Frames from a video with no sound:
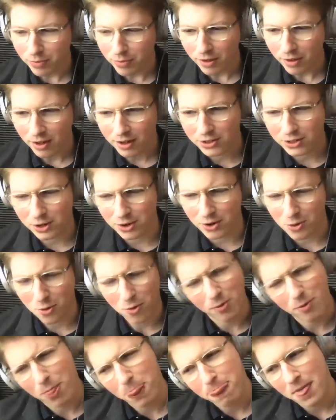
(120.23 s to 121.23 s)

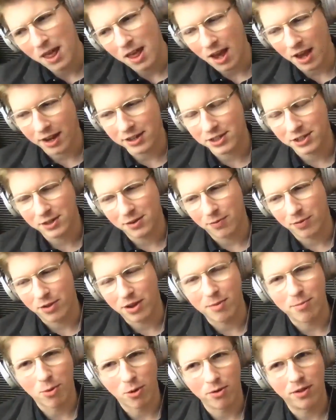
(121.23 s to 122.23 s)
So I guess the
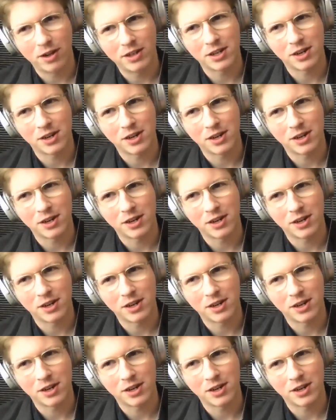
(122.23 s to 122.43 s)
important thing to